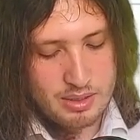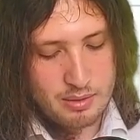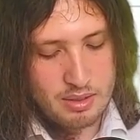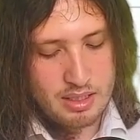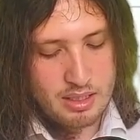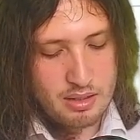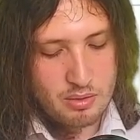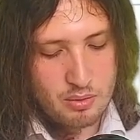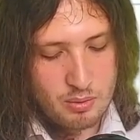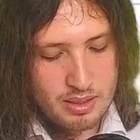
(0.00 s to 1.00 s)
So
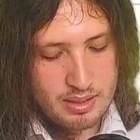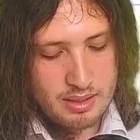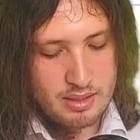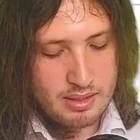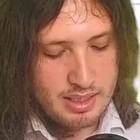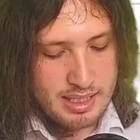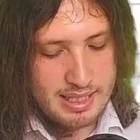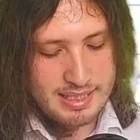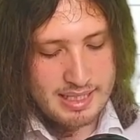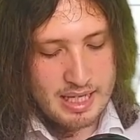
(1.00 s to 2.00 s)
Q
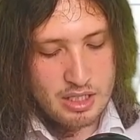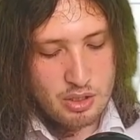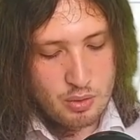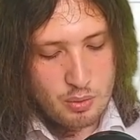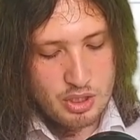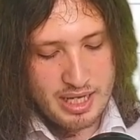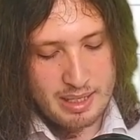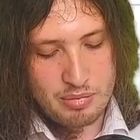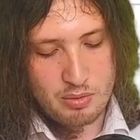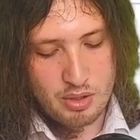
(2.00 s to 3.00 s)
is a
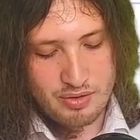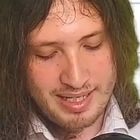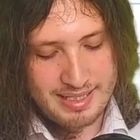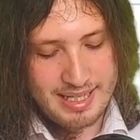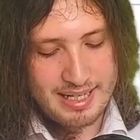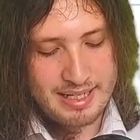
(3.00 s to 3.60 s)
U-shaped quadratic,